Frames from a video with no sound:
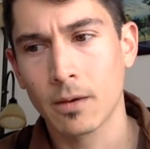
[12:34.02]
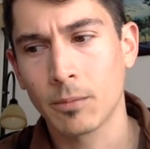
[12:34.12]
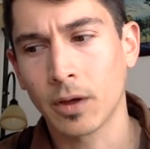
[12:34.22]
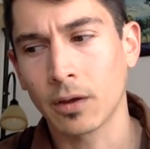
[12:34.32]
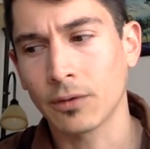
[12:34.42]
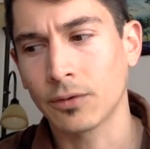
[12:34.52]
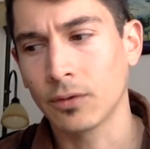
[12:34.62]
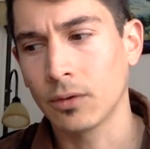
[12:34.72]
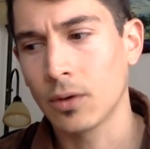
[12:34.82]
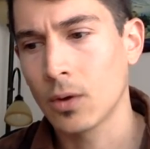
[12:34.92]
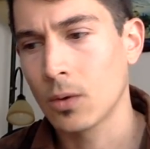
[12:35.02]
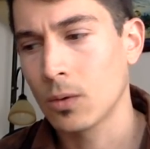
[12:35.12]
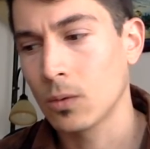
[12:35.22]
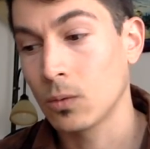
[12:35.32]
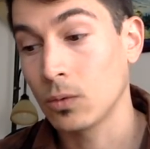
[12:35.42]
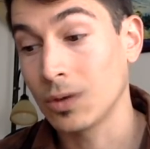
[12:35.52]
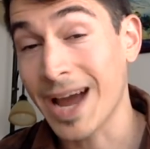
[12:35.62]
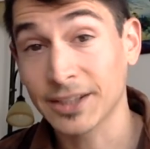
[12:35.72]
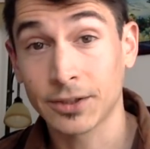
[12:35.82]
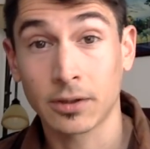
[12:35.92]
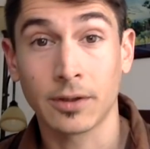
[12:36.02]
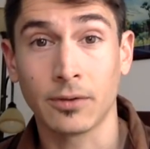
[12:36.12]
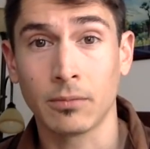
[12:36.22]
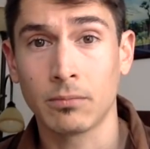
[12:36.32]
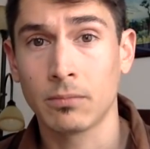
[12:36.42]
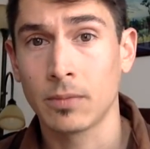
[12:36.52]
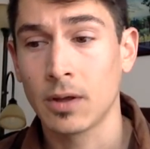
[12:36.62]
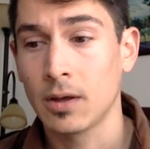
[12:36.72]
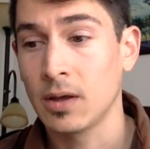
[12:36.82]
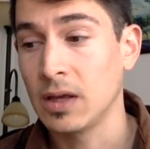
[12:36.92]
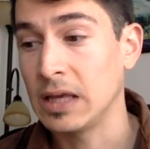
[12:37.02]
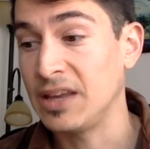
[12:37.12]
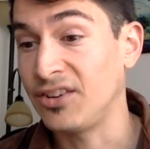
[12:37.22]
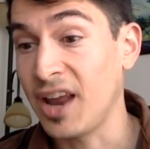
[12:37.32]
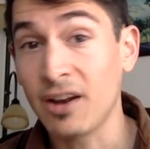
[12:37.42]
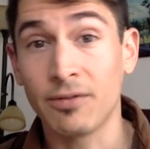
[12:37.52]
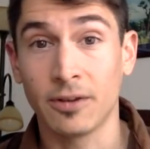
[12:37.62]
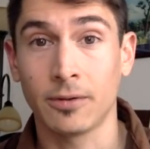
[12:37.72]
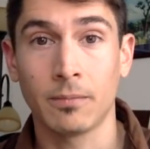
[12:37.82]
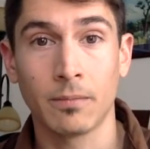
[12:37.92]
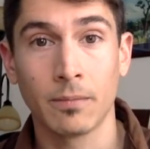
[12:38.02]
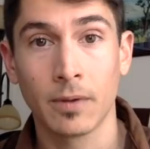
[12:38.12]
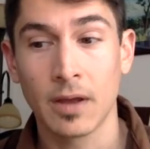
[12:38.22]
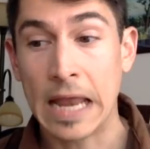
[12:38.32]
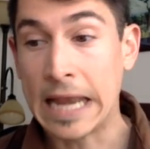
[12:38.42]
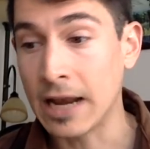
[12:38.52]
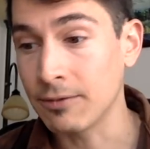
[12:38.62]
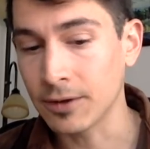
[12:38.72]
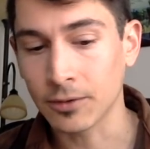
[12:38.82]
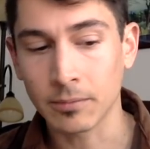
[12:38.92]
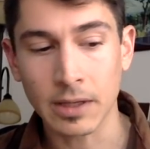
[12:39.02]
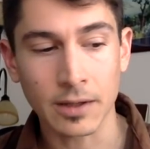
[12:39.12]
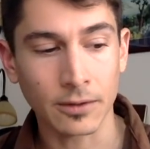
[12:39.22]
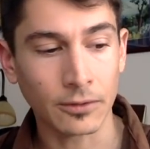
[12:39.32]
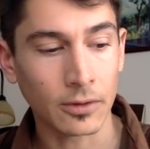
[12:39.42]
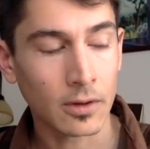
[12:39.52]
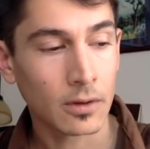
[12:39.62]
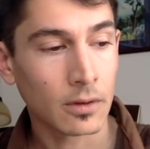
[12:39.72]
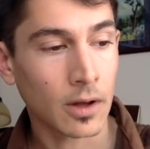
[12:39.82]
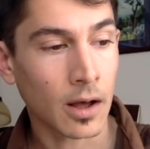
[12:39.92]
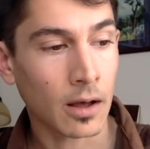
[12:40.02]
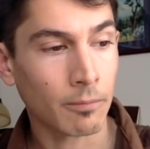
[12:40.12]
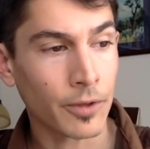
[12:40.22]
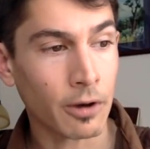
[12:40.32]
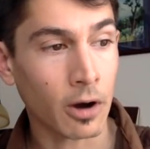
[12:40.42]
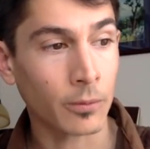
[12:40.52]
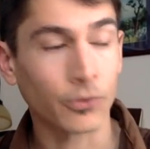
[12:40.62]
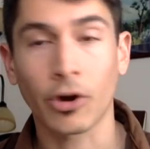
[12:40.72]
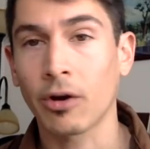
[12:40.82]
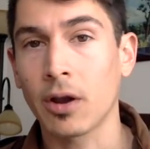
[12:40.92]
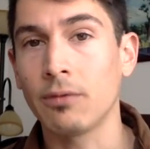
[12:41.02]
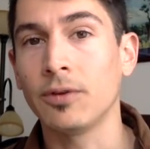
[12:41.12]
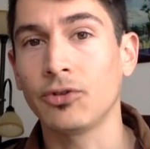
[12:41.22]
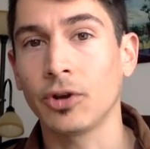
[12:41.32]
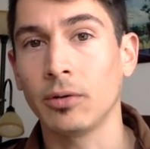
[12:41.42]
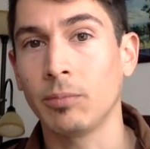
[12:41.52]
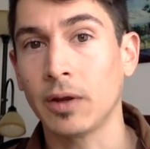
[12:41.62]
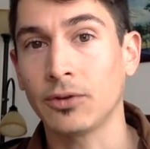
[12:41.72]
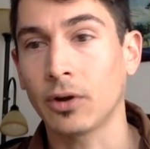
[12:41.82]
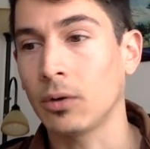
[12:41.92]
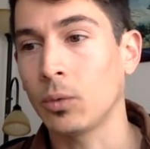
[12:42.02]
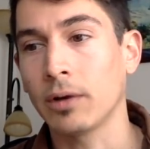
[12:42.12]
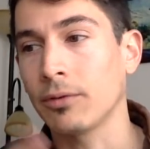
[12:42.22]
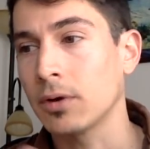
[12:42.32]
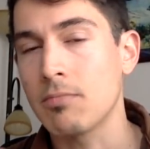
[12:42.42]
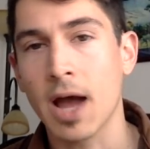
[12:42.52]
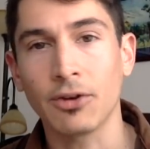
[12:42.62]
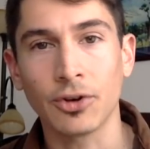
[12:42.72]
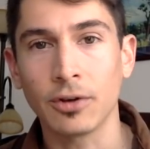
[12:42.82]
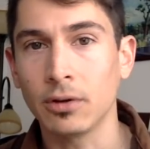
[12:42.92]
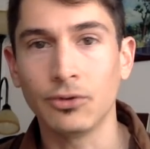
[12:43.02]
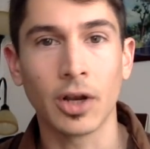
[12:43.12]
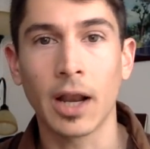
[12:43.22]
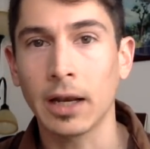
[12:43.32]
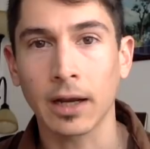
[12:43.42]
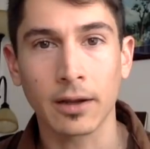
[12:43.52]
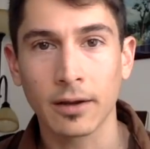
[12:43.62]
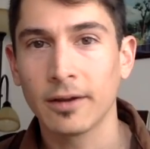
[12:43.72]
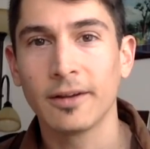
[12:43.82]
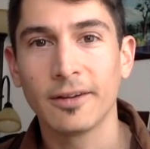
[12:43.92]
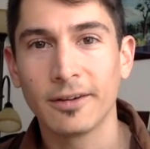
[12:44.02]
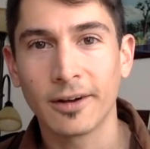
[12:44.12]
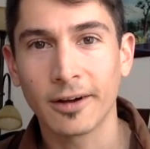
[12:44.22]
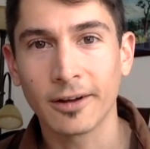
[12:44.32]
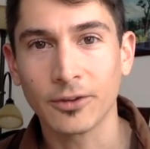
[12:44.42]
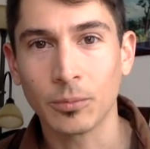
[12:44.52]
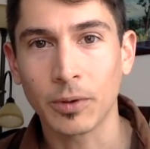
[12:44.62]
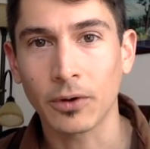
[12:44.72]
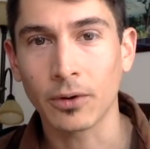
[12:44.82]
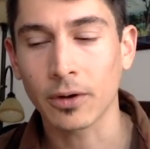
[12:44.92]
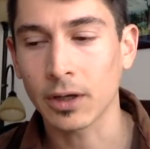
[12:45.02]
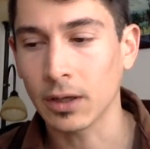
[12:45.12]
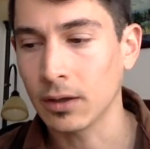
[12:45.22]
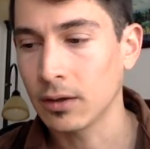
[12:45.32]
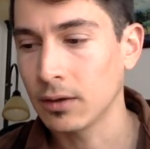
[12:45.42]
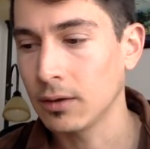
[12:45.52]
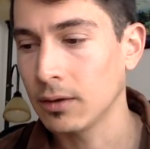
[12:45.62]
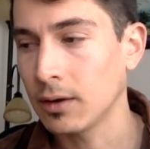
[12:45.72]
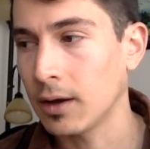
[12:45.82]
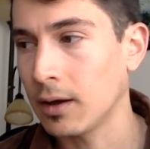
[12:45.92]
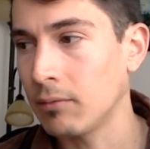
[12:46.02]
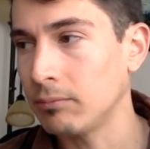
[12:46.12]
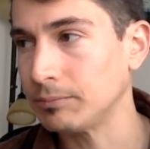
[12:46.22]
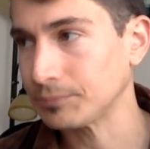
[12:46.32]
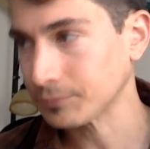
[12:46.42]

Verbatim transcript: Because nationalism is nativism, and nativism is um, the arbitrary division based on whatever imagined genetic uh, superiority um,